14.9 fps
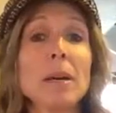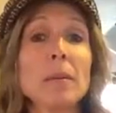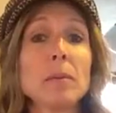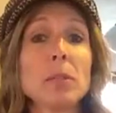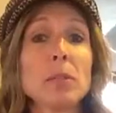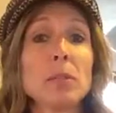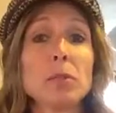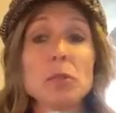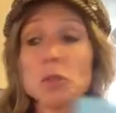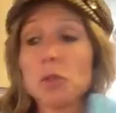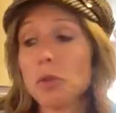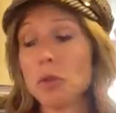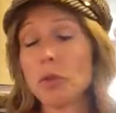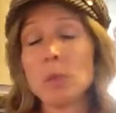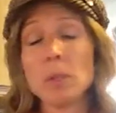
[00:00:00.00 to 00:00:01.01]
Iowa Children's
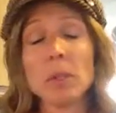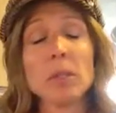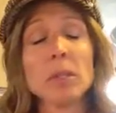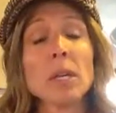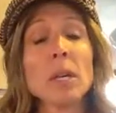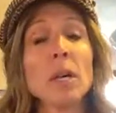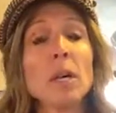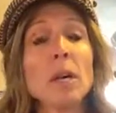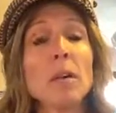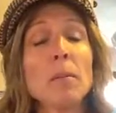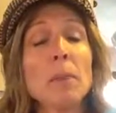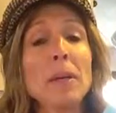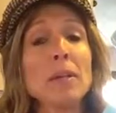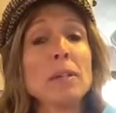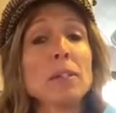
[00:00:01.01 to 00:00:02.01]
Choice books.
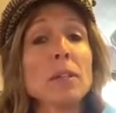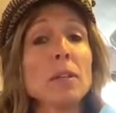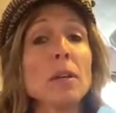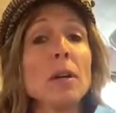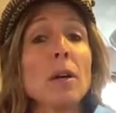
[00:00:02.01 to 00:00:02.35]
Pets